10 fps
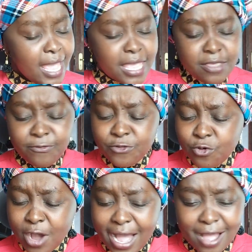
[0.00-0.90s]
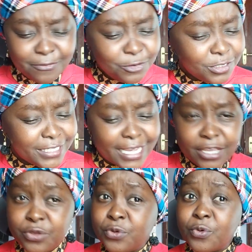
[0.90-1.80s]
If you have to
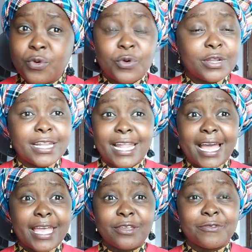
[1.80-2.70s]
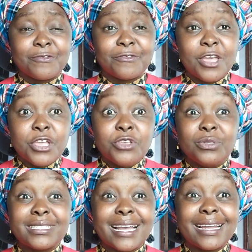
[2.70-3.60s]
take your own life, you
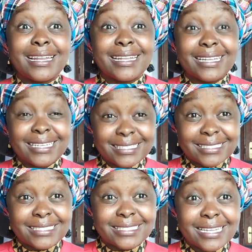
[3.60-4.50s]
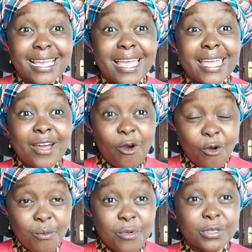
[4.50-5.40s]
stagnate
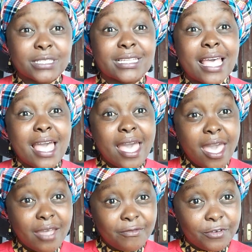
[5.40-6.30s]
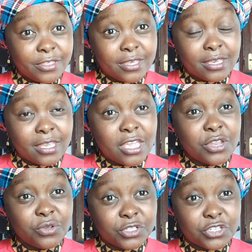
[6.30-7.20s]
almost everything
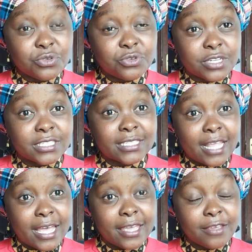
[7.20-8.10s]
in your children's life.